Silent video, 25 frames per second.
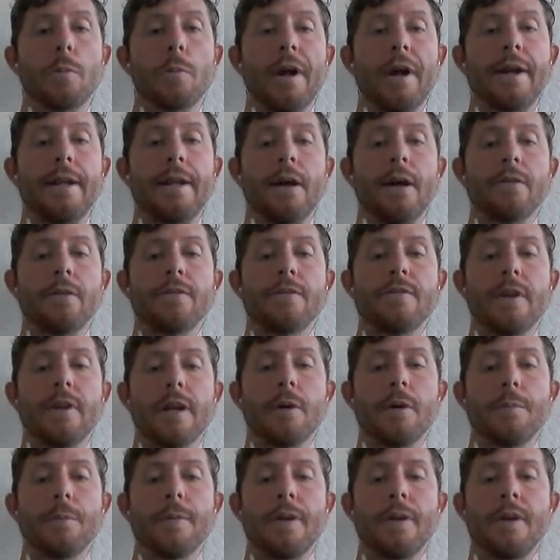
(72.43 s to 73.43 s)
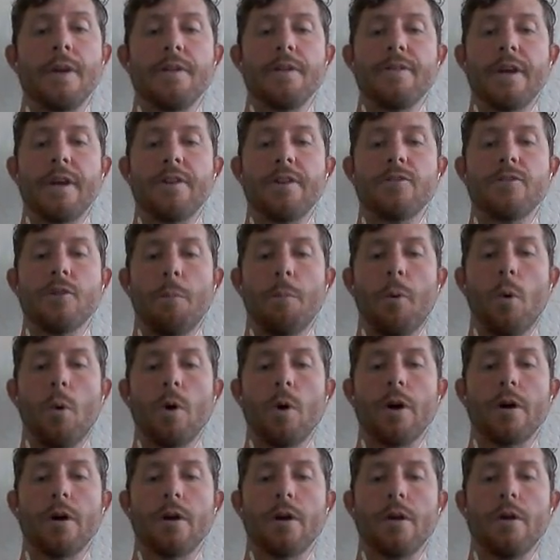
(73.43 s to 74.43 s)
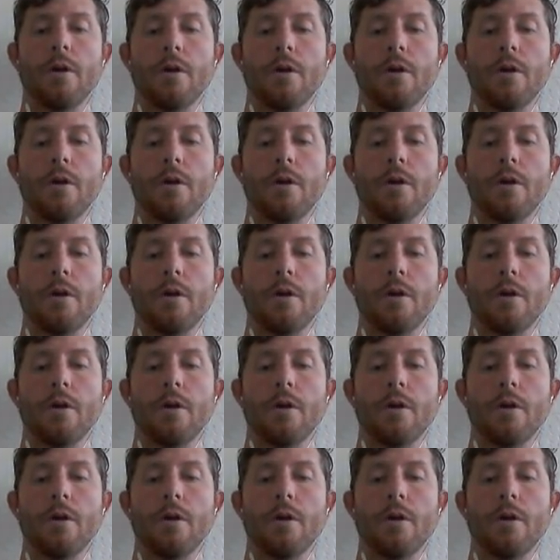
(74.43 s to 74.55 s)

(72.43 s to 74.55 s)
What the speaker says: breakdown setup is a support.